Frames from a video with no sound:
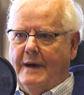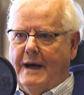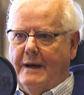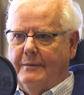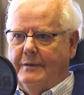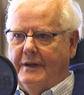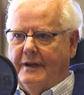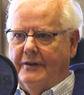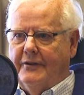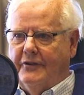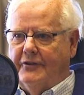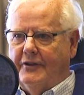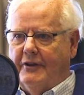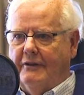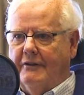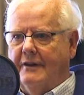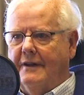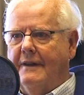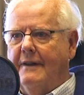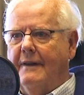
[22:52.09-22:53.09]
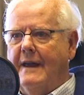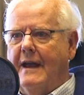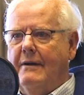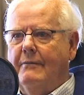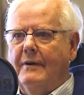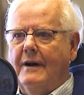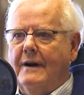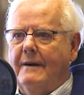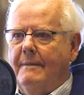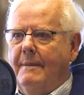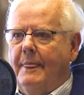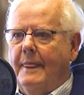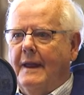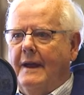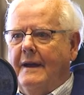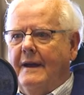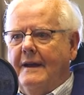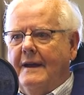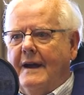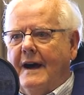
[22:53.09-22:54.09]
Babylon, so on, they were
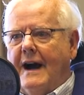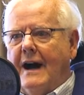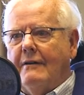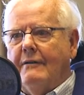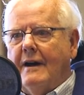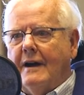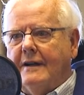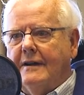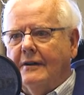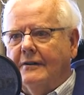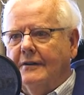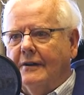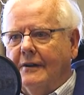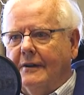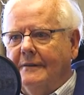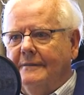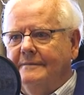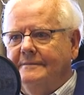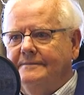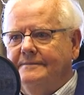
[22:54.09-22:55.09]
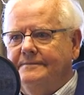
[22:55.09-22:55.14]
hierarchical